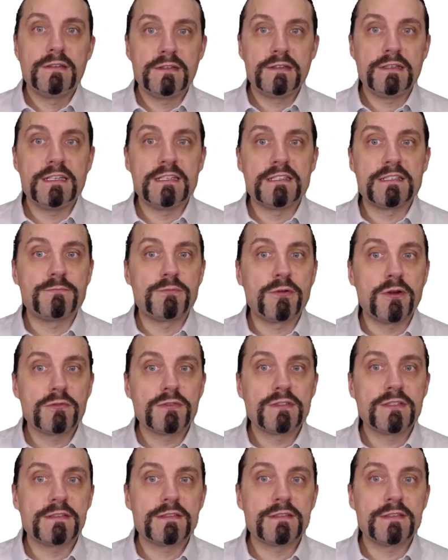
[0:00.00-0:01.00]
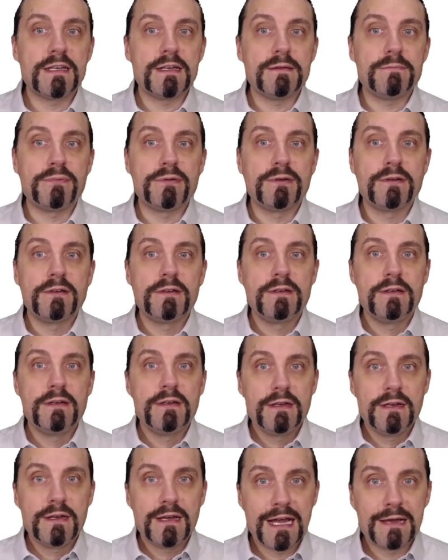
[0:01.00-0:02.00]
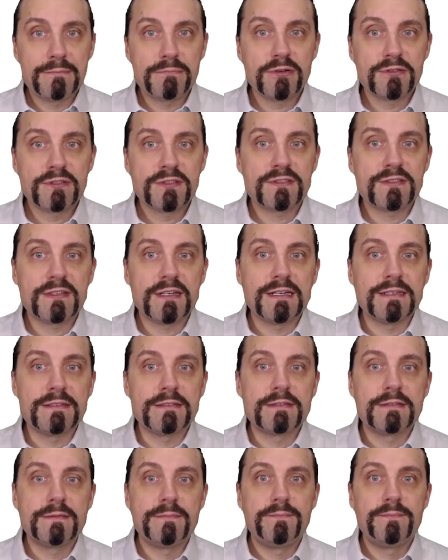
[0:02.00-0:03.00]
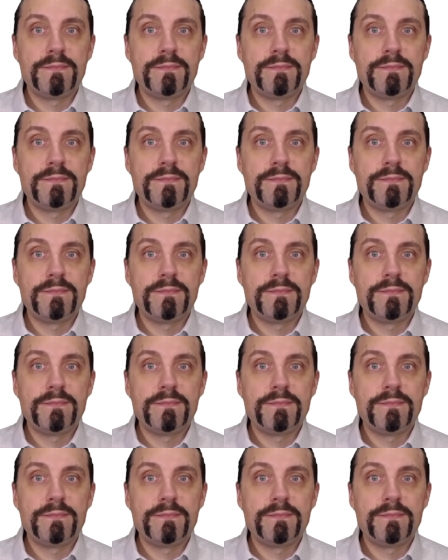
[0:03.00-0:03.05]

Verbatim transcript: this process step hypothesize.